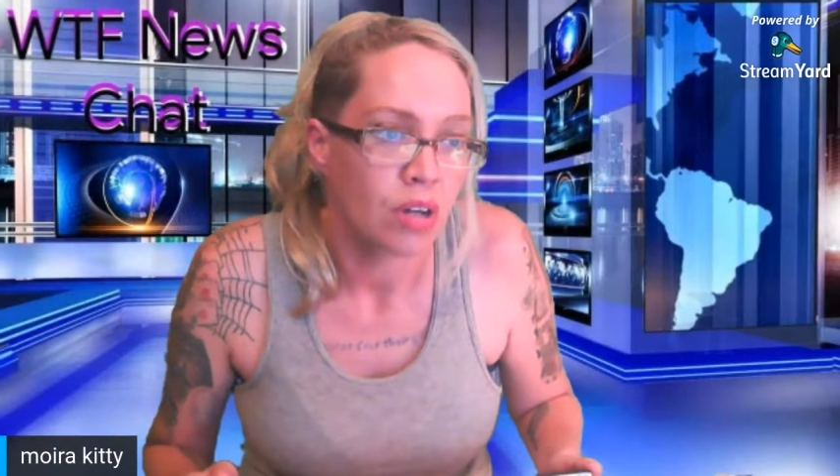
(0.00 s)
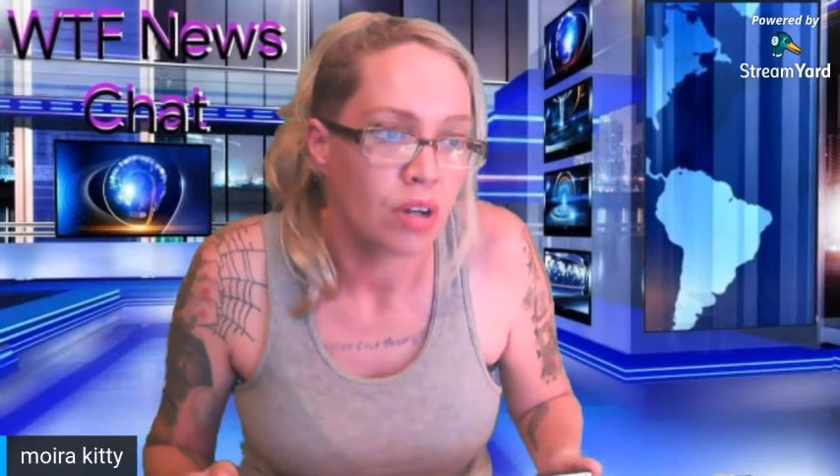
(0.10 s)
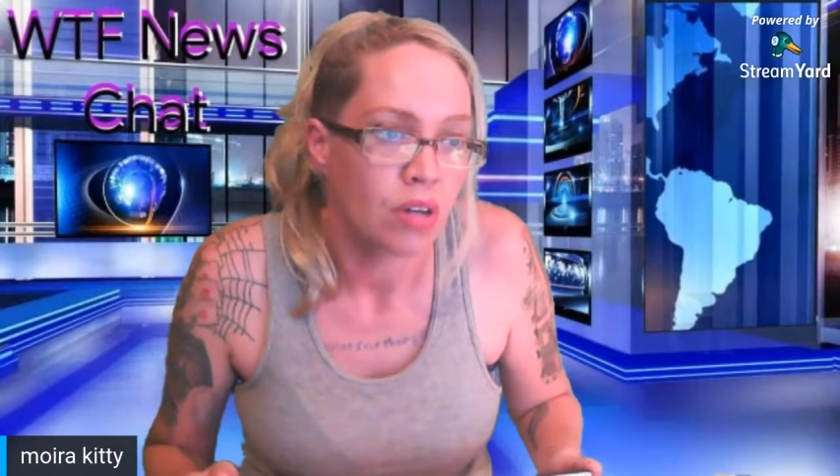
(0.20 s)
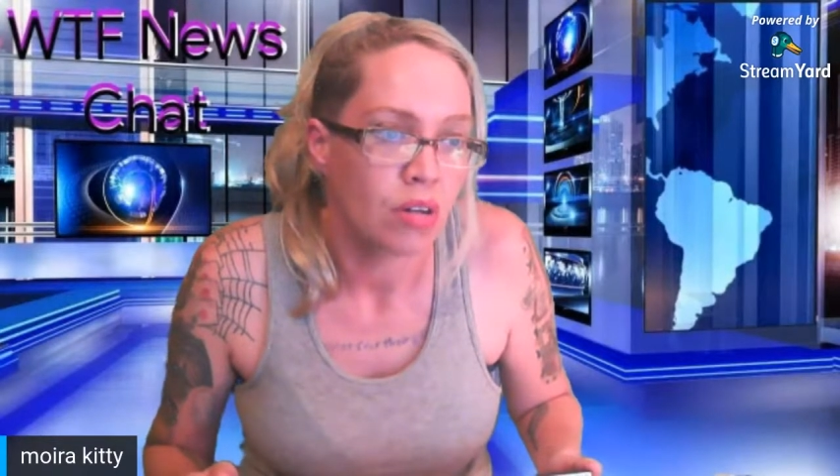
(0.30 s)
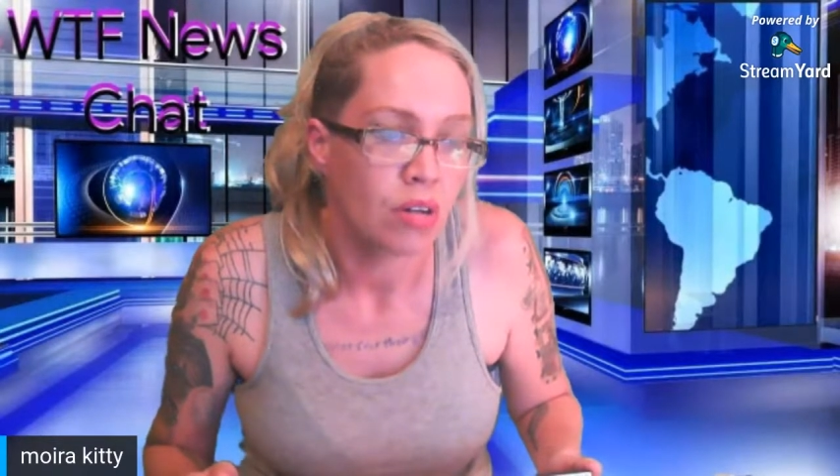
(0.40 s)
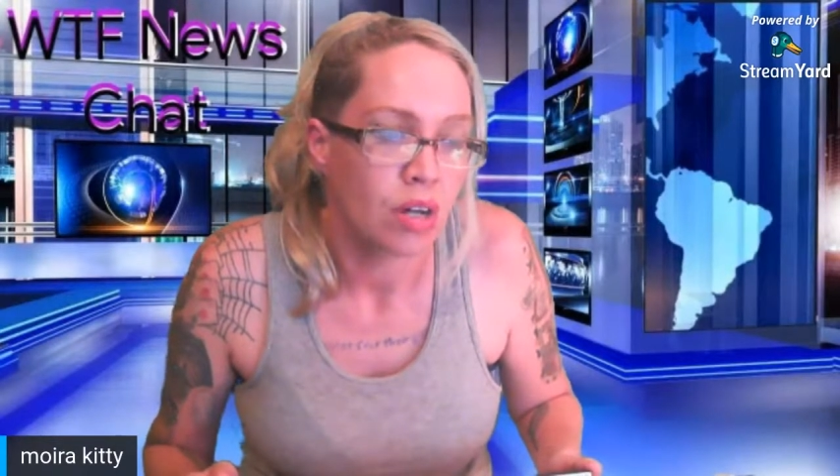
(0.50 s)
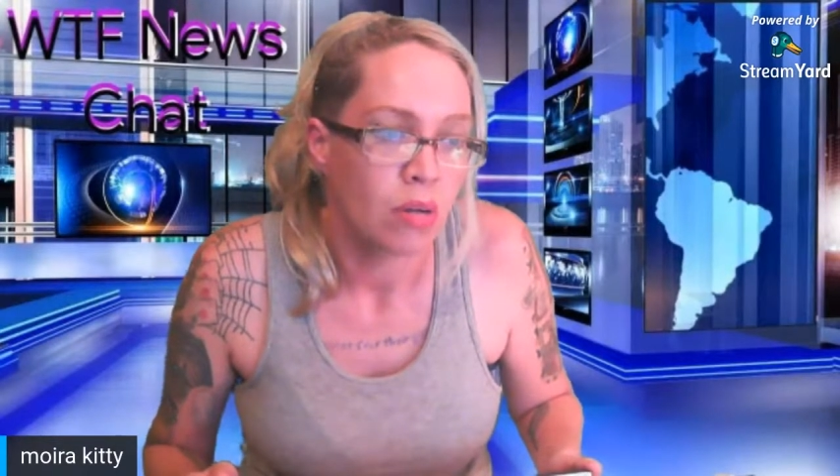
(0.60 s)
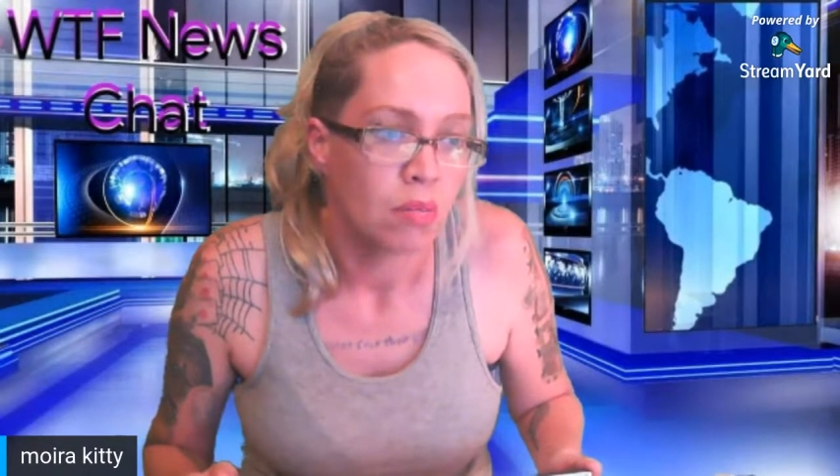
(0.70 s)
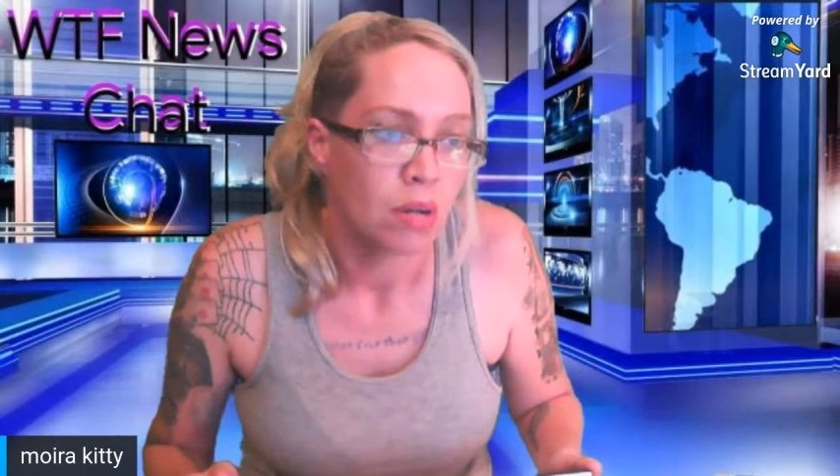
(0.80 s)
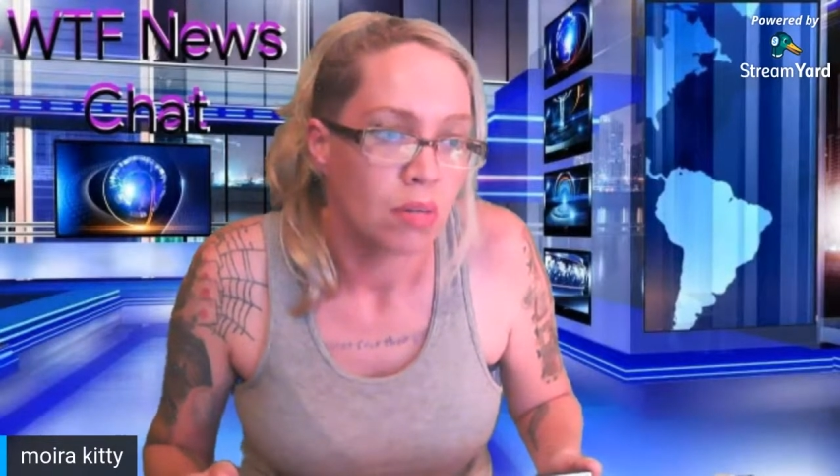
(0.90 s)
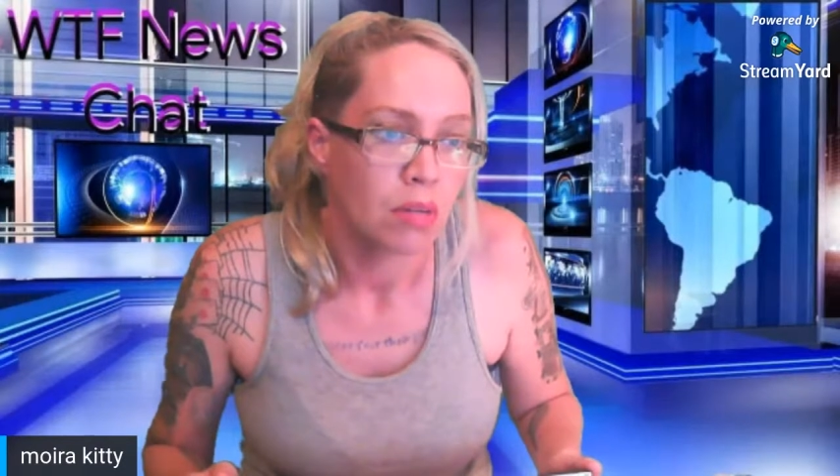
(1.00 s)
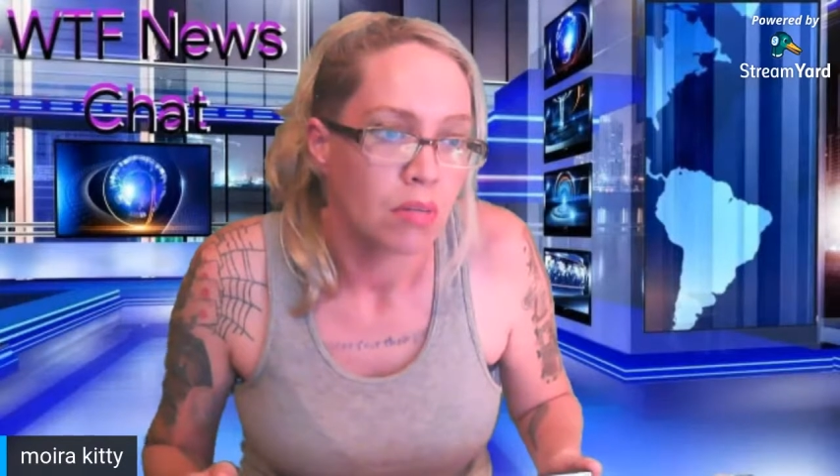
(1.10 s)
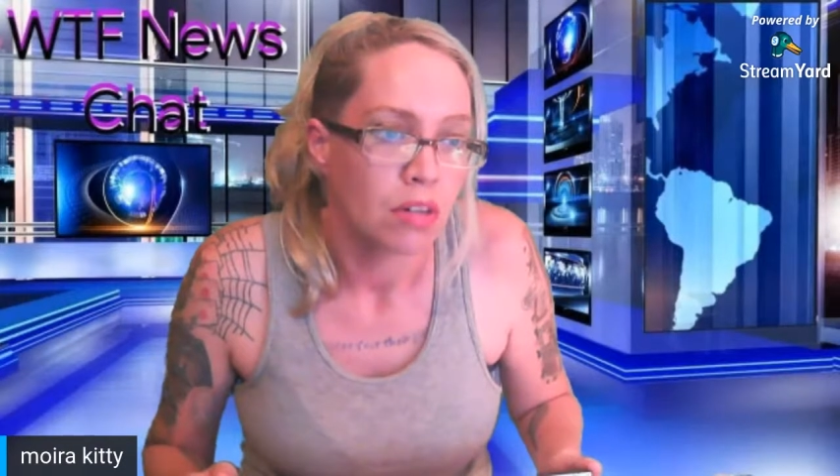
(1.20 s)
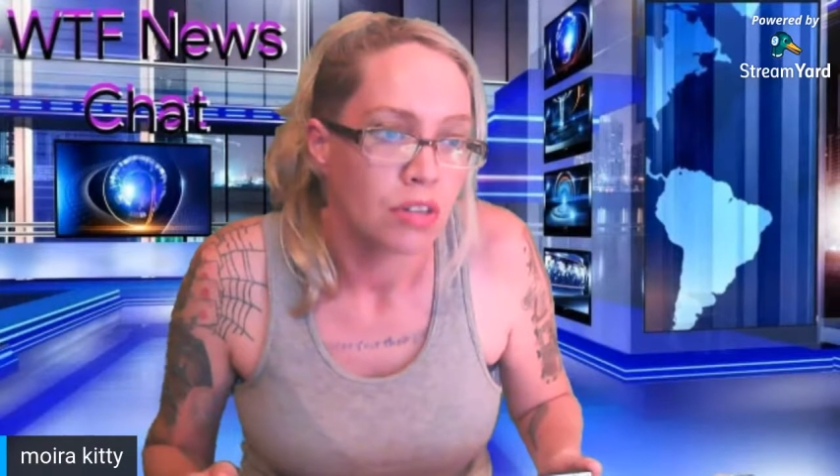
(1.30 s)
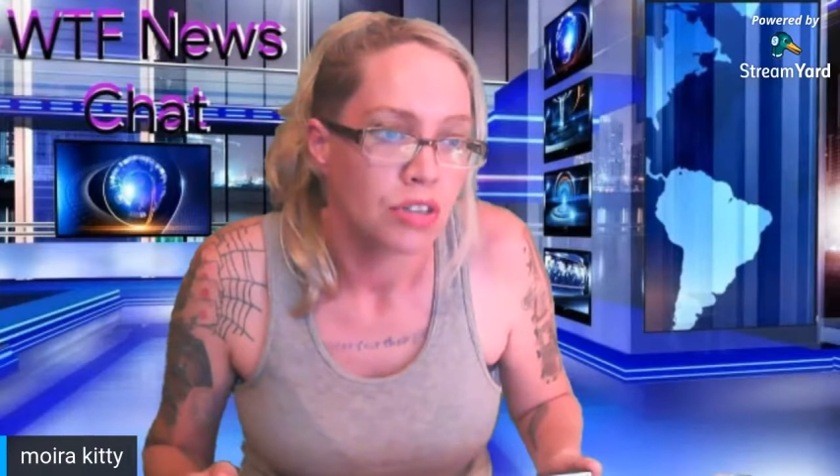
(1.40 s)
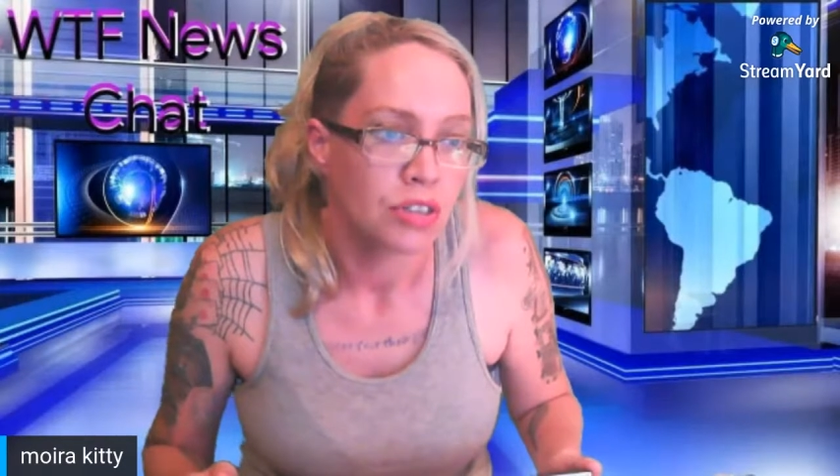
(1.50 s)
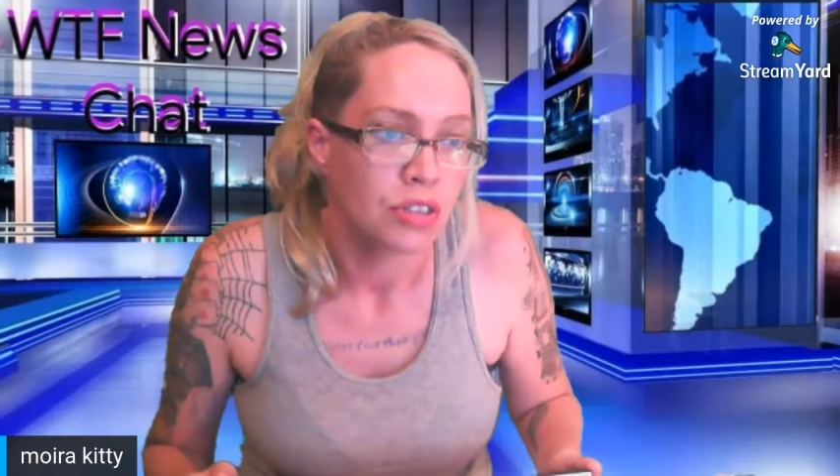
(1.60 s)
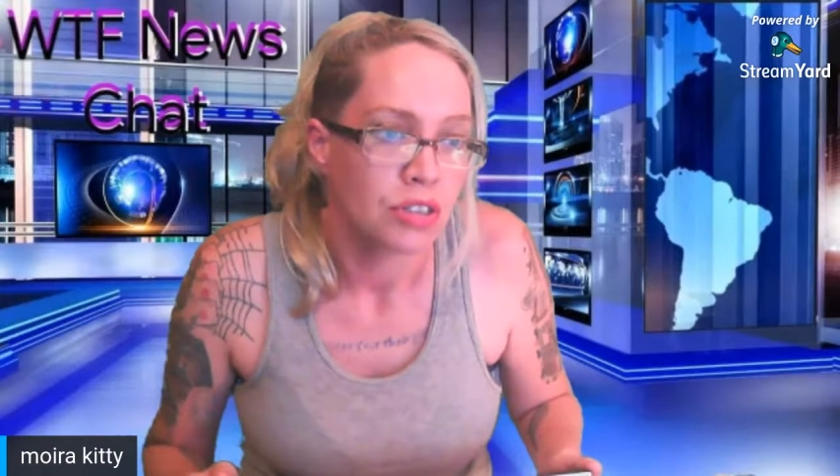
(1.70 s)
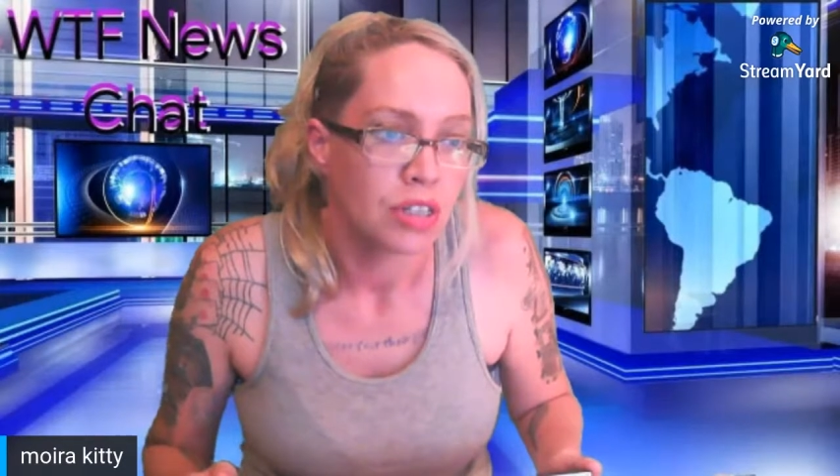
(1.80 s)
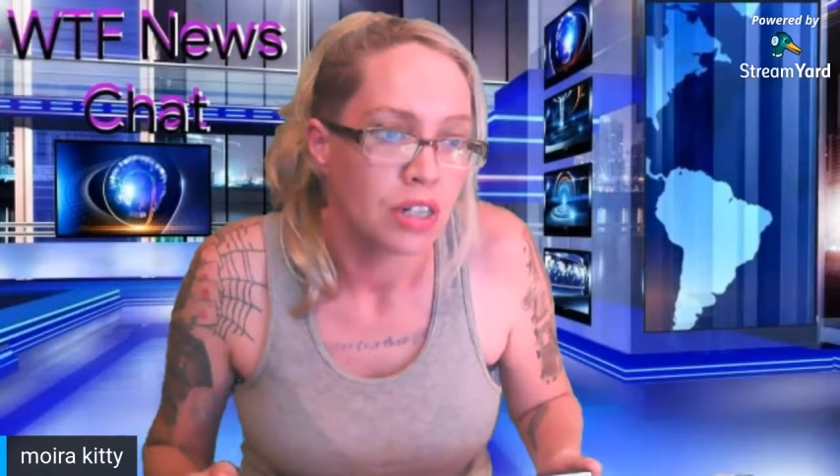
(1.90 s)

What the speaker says: all public persons.